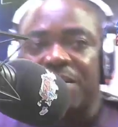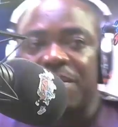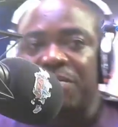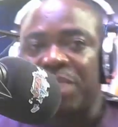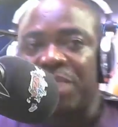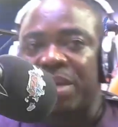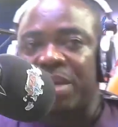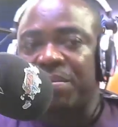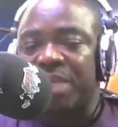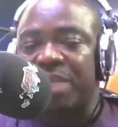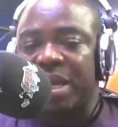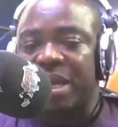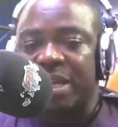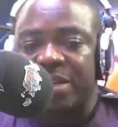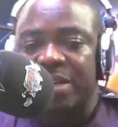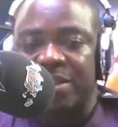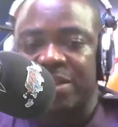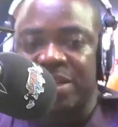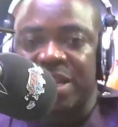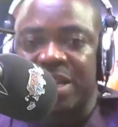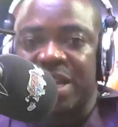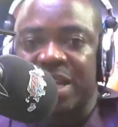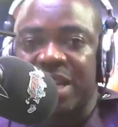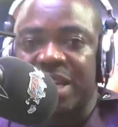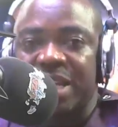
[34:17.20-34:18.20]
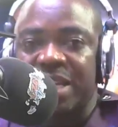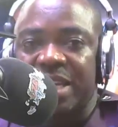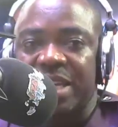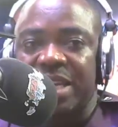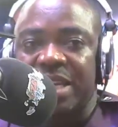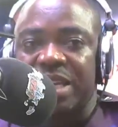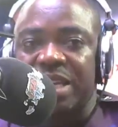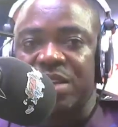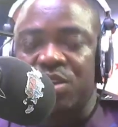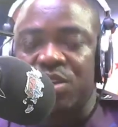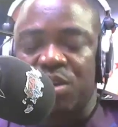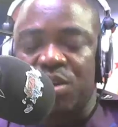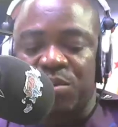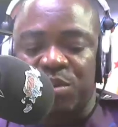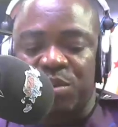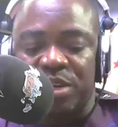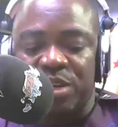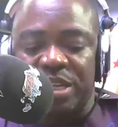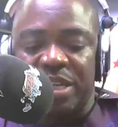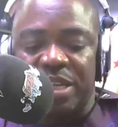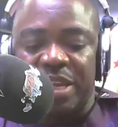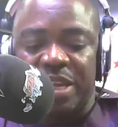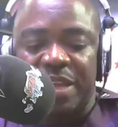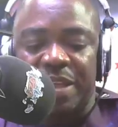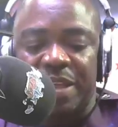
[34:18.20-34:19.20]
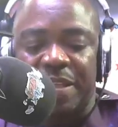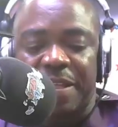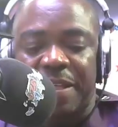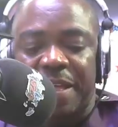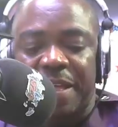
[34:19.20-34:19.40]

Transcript: Ben Mike na yeni nkomoni ye.